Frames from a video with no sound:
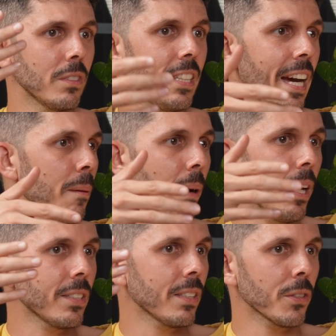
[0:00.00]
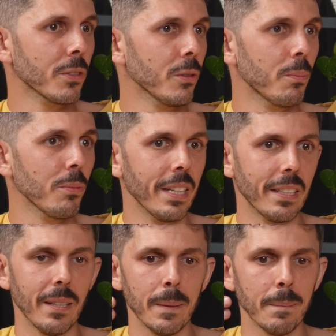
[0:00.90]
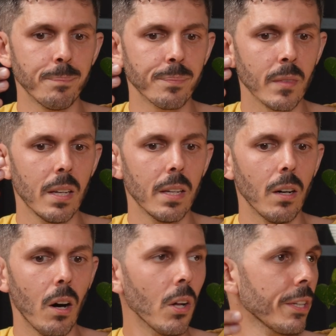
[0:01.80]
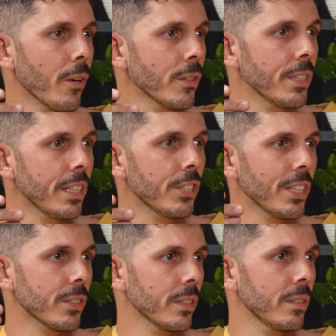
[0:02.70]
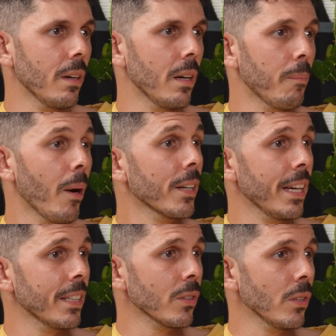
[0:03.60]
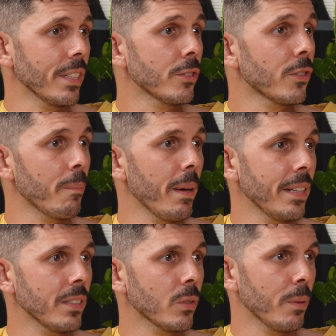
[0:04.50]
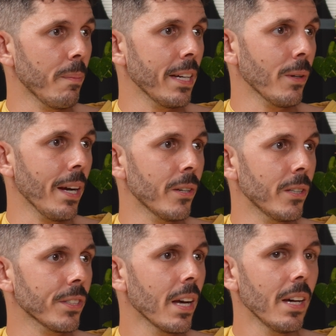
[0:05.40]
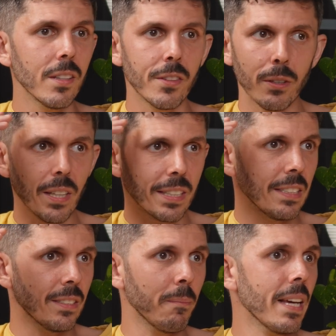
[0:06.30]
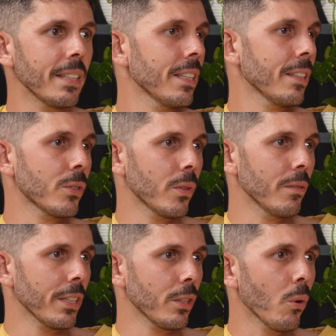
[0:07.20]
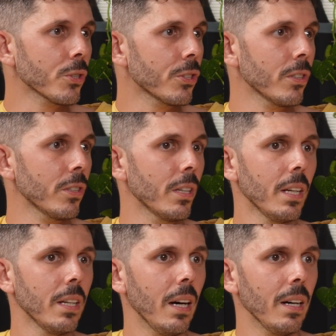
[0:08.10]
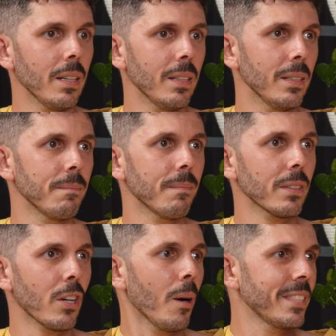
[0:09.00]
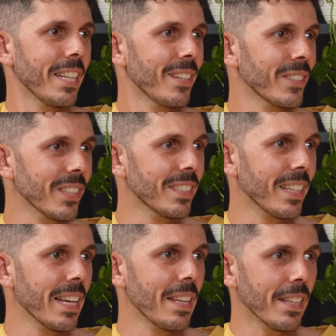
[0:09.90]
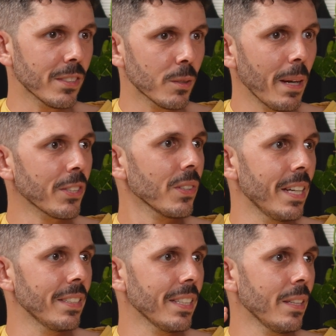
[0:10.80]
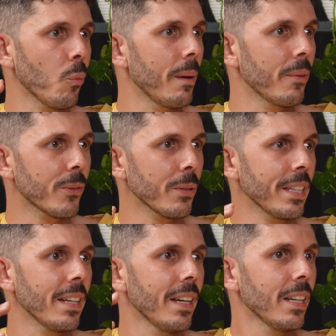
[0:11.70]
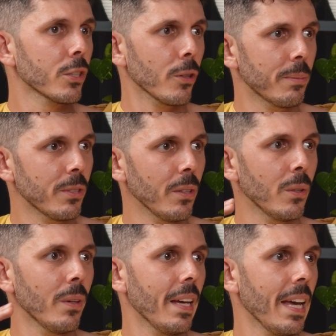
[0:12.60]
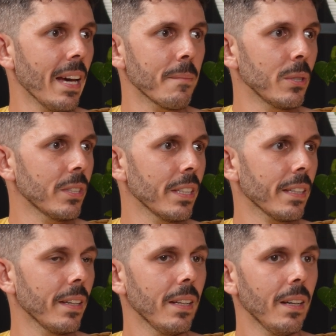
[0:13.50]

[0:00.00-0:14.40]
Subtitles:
DataBot's another group, like Holly Herndon. She has a podcast called Interdependence with Matt Dryhurst. They're like these amazing sort of like culture commentators, let's say, and they specialize in Web3, crypto, AI music.